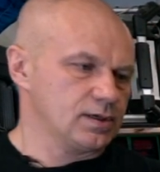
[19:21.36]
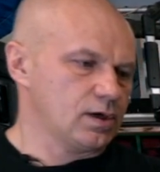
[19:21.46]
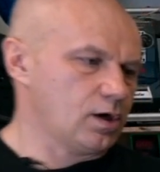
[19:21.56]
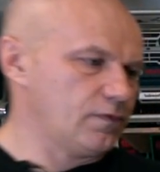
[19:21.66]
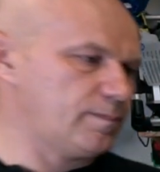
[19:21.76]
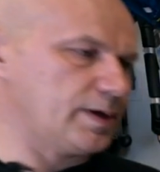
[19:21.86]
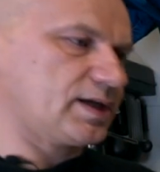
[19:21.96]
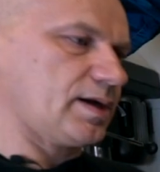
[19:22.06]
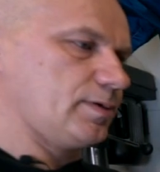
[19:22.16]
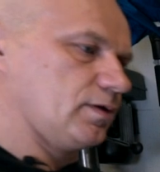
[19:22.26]
off by a
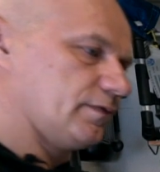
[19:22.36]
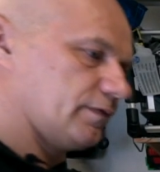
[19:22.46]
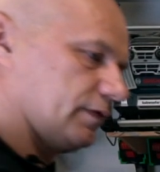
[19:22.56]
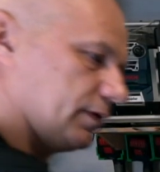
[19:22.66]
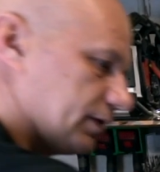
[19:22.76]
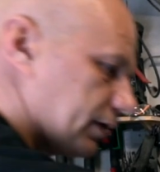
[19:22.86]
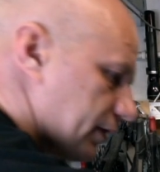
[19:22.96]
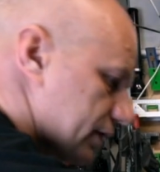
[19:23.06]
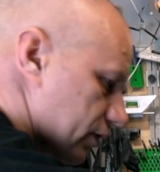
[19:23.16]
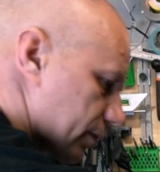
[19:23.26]
couple of
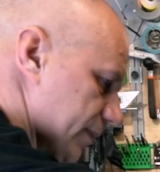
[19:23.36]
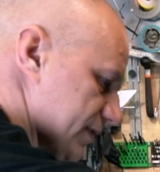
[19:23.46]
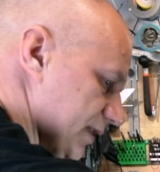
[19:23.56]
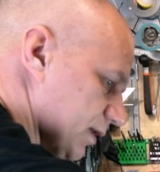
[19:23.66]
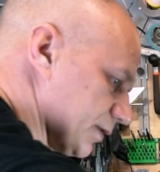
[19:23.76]
degrees or maybe single